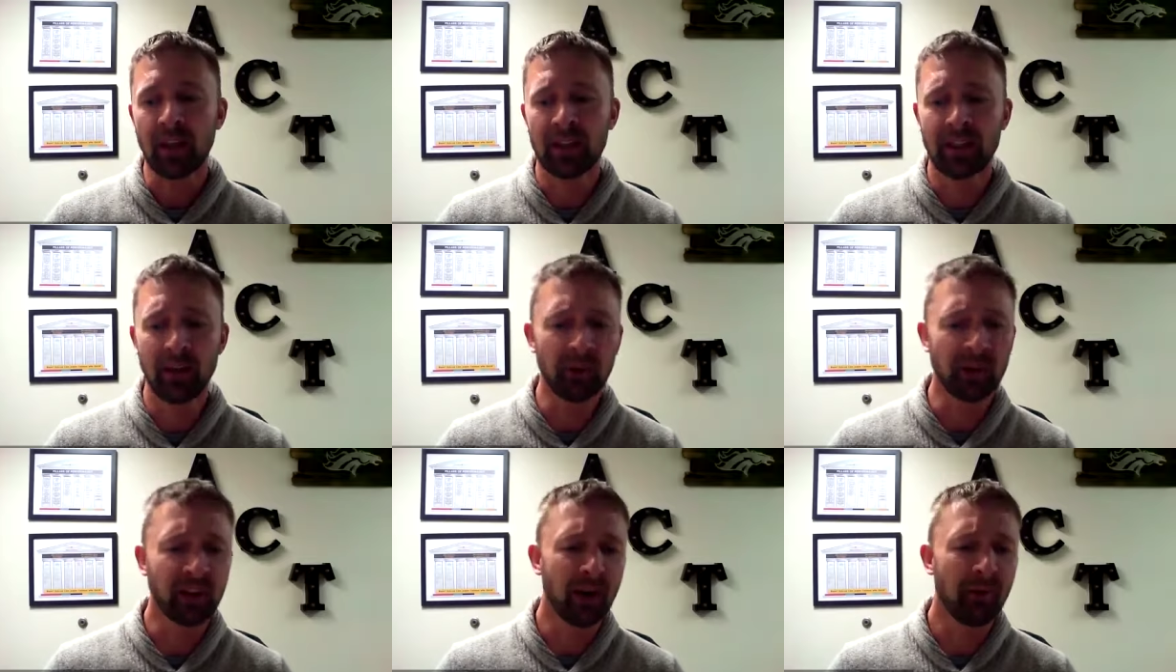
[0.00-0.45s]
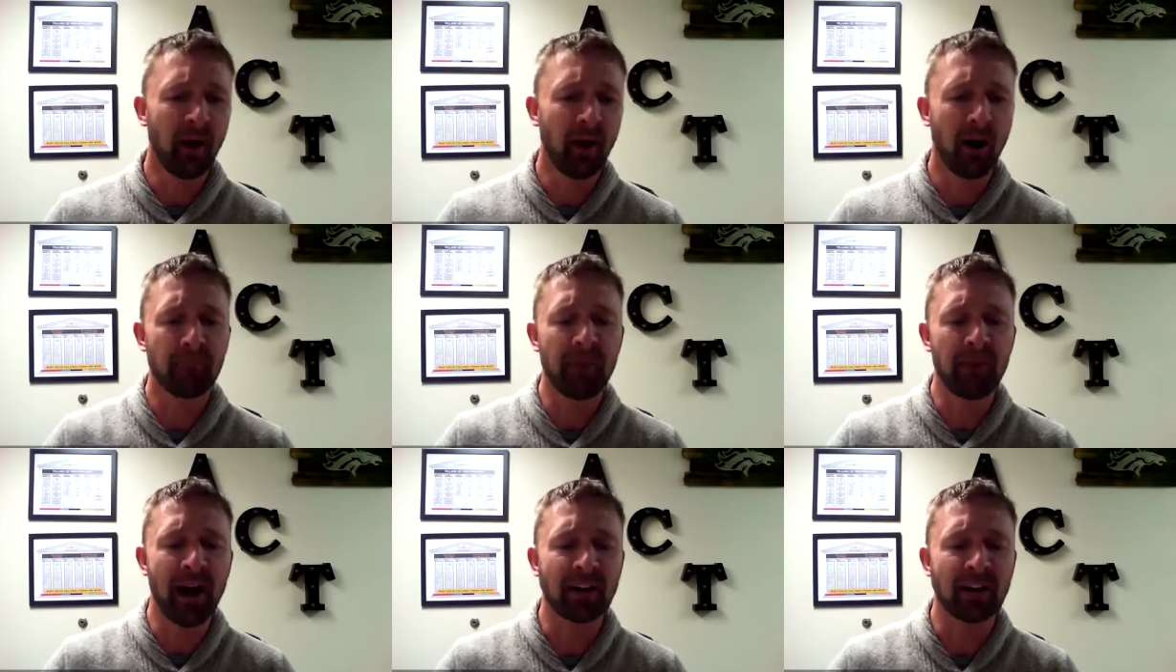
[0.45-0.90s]
And then we come
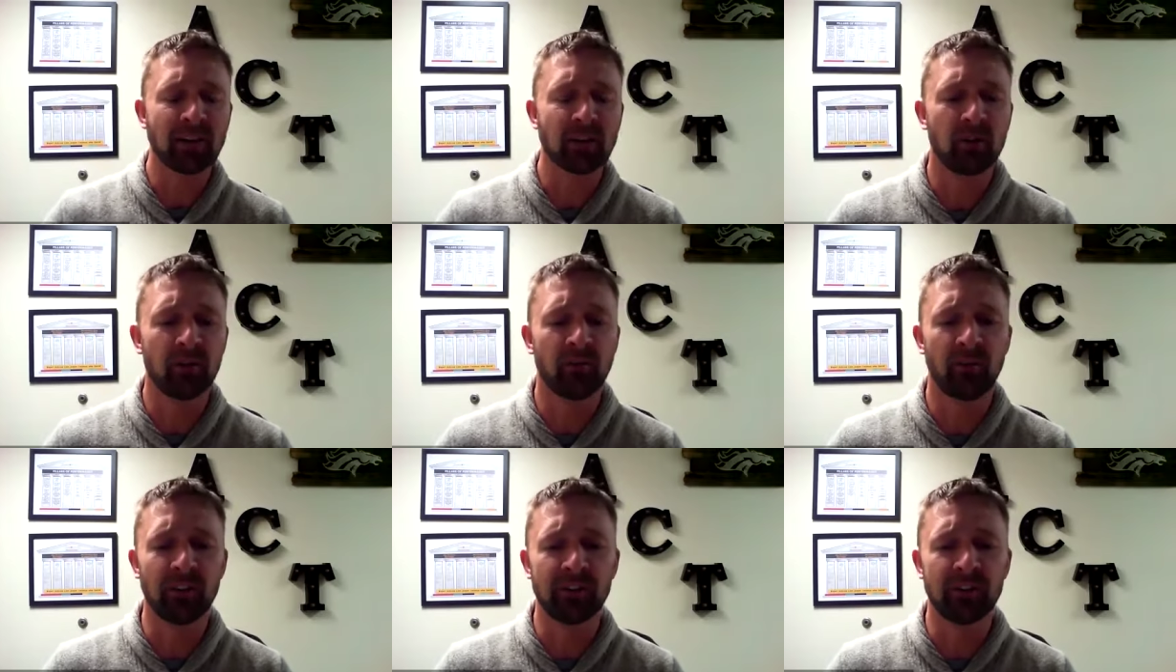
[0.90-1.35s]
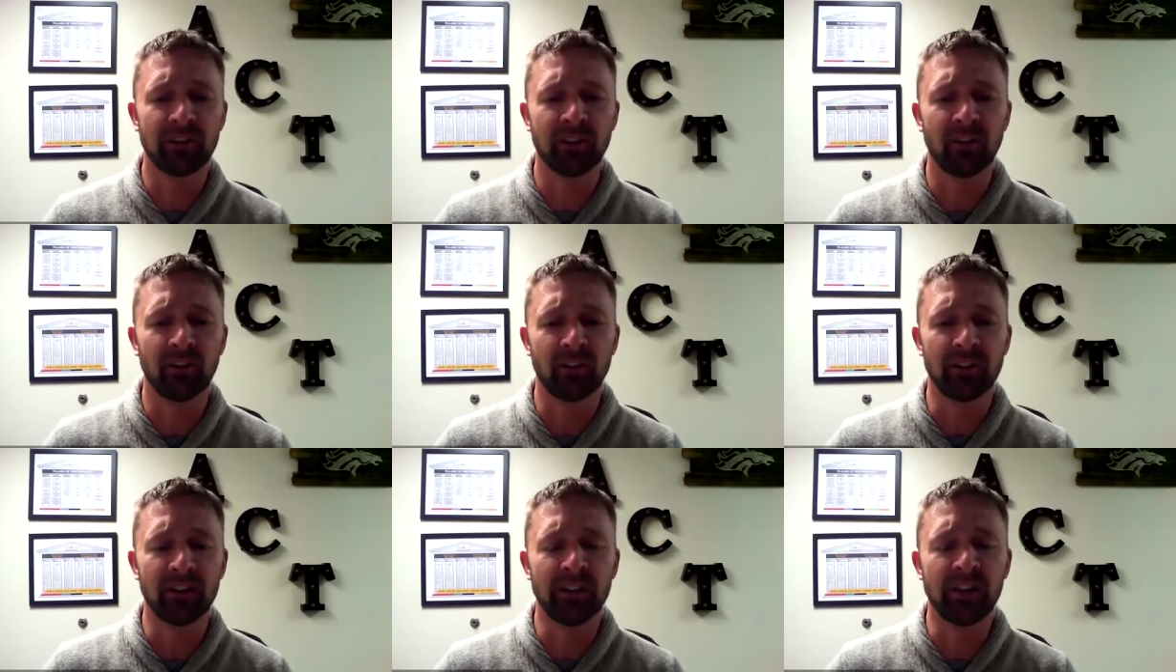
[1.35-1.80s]
on back to the
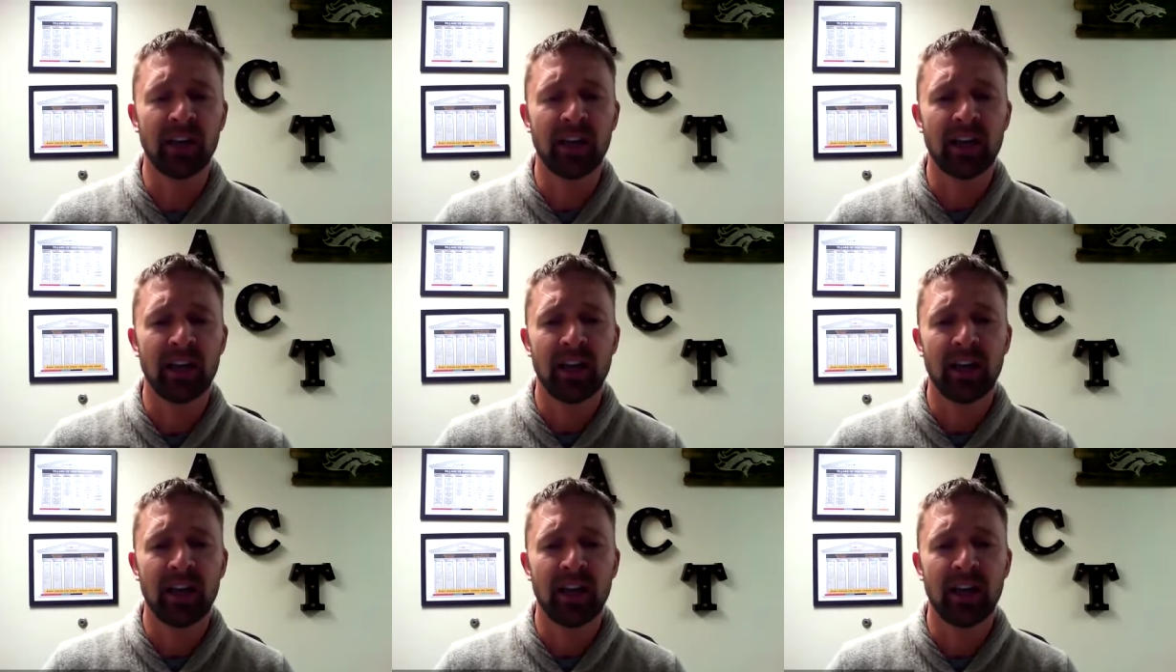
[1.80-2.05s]
facility